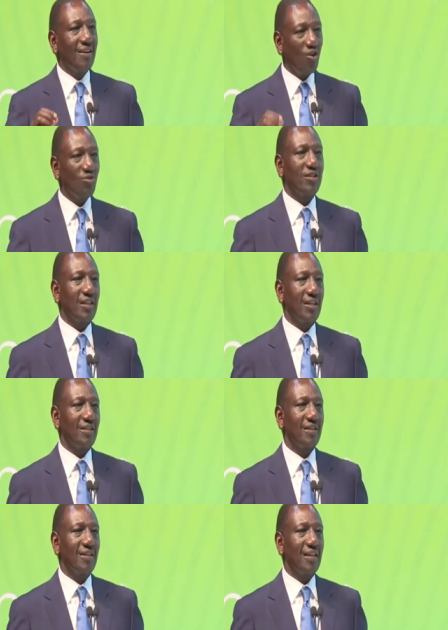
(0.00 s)

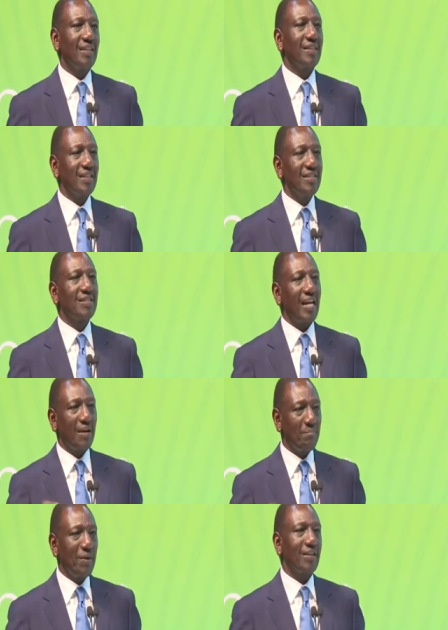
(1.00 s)
continent, it is an
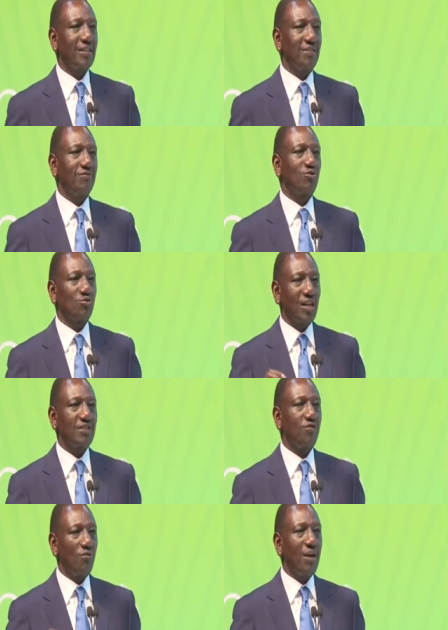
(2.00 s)
imperative to
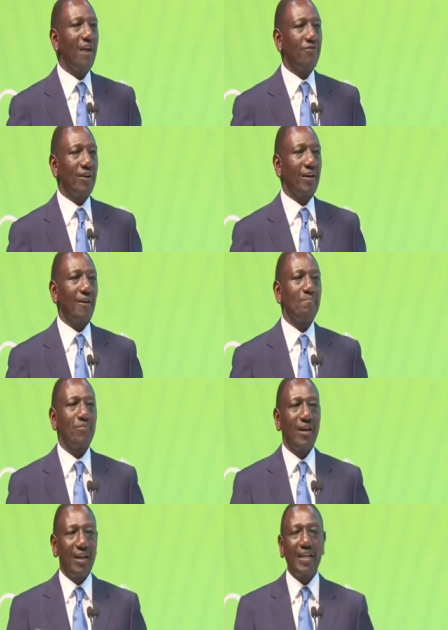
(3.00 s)
transform Africa
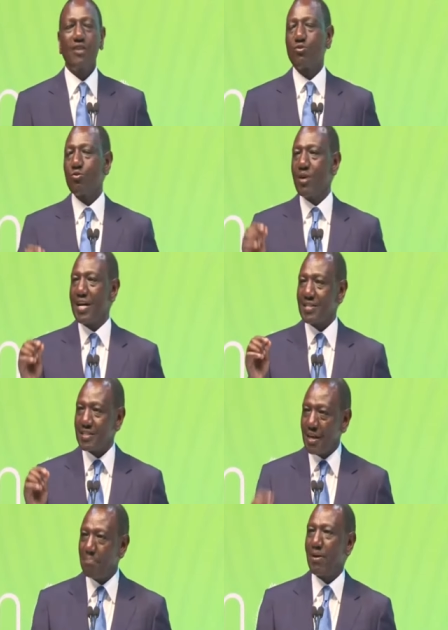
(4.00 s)
into a
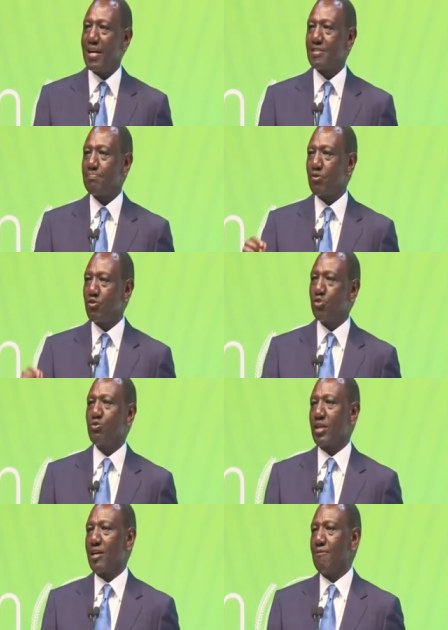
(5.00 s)
surplus
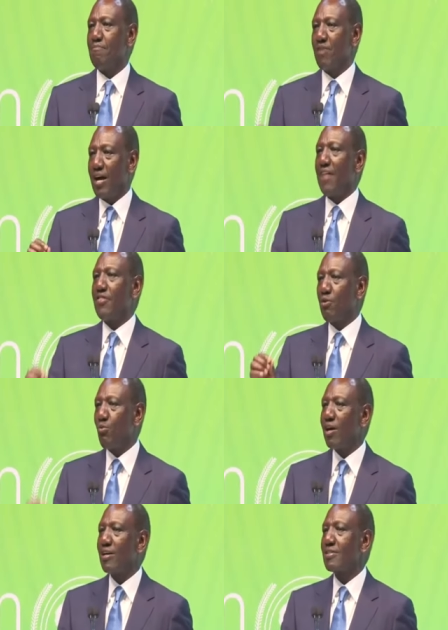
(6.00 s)
producer and the
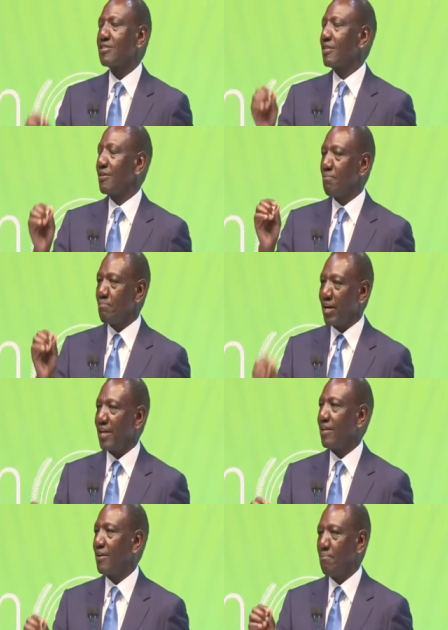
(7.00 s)
world's
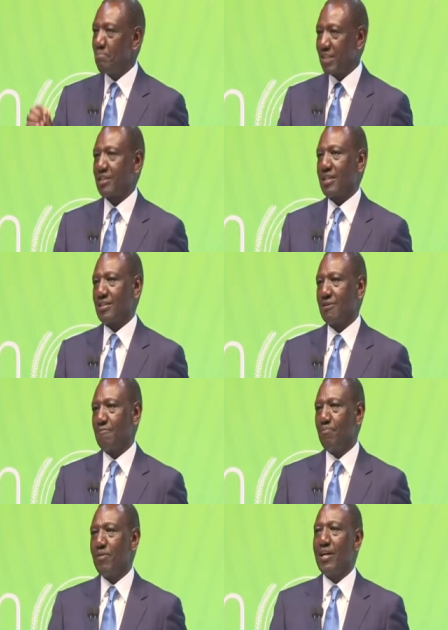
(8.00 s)
bread basket.
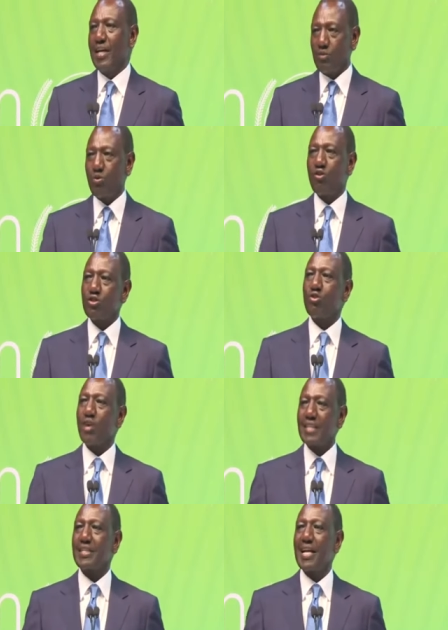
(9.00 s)
It will also
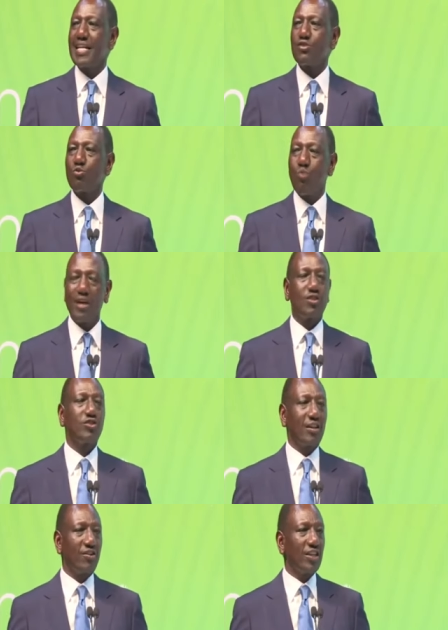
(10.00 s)
catalyze wealth
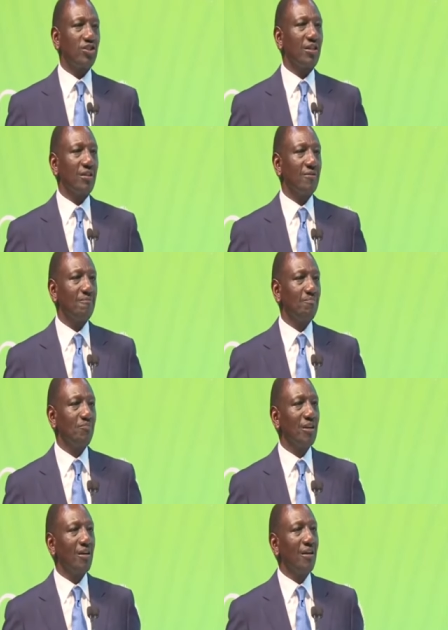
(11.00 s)
generation,
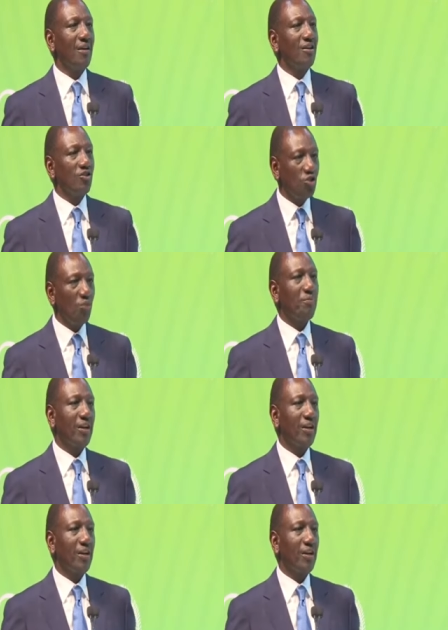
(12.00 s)
job